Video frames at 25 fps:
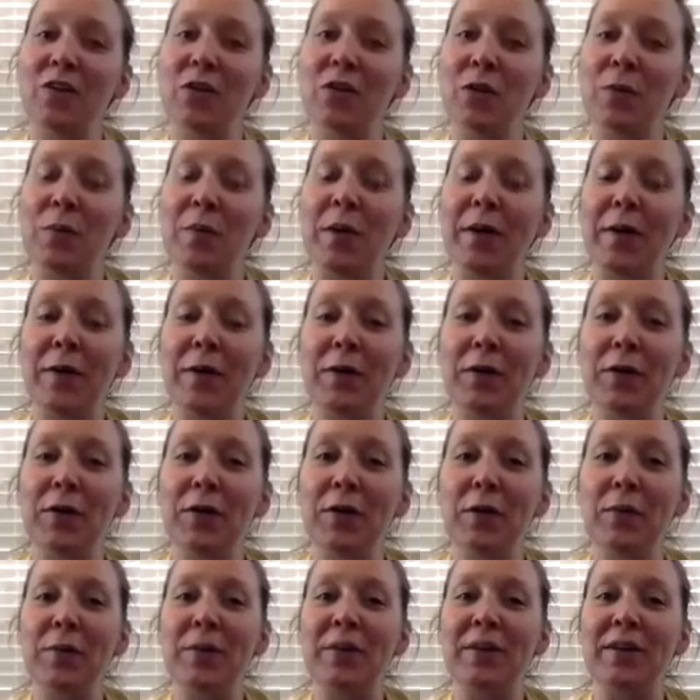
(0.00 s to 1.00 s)
know about
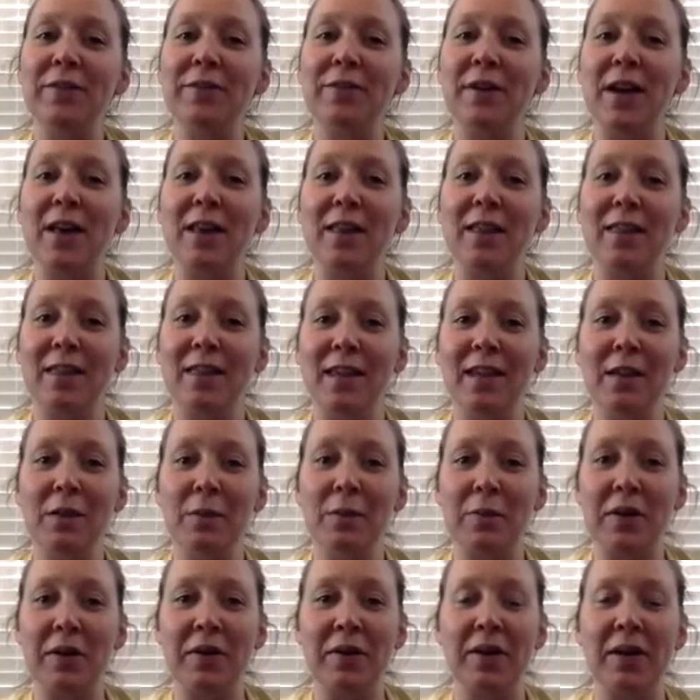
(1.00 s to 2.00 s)
you, but if I think
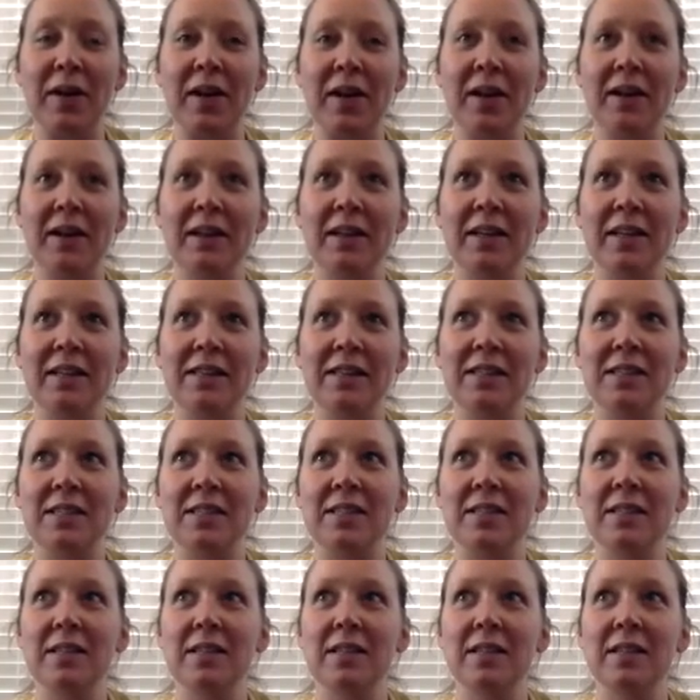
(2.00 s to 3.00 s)
about it,
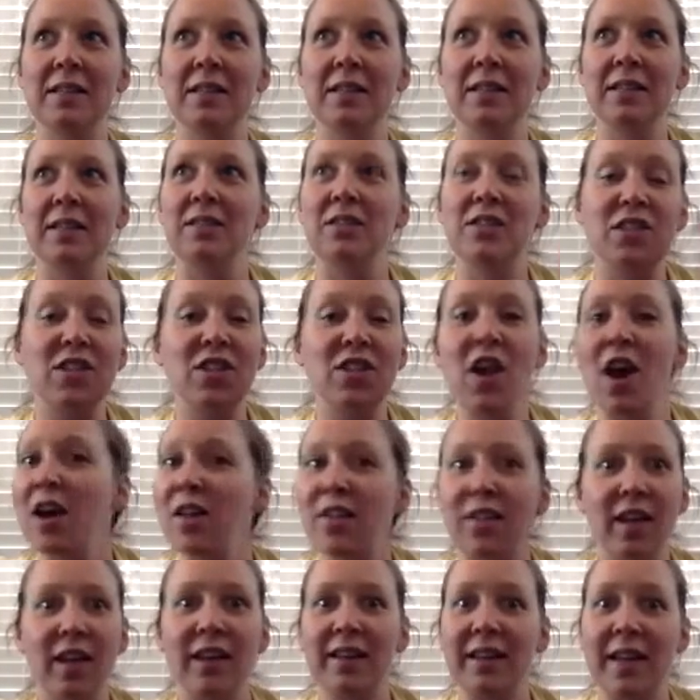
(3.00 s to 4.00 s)
there's
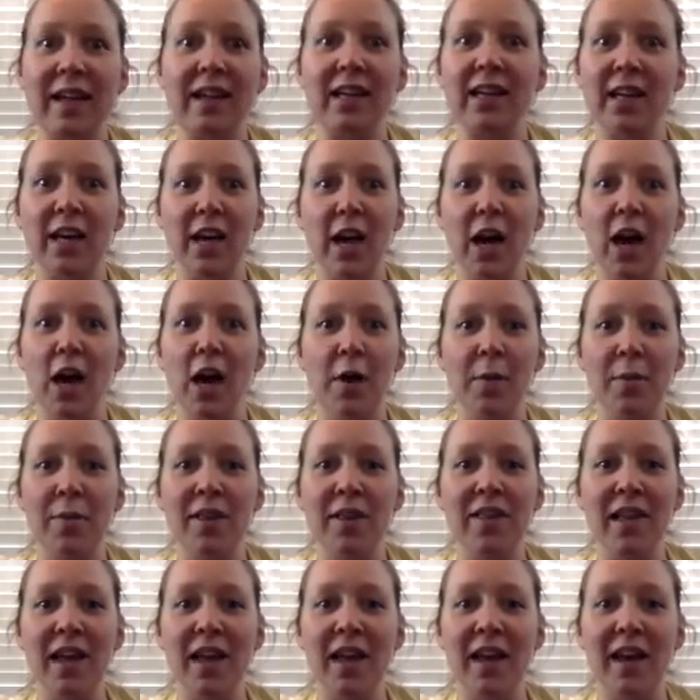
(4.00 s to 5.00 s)
nothing that come,
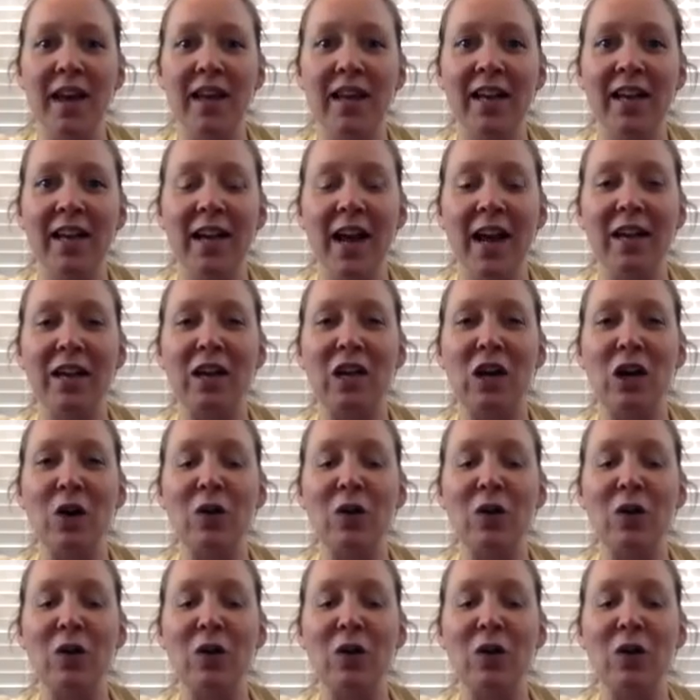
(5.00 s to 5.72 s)
and then I go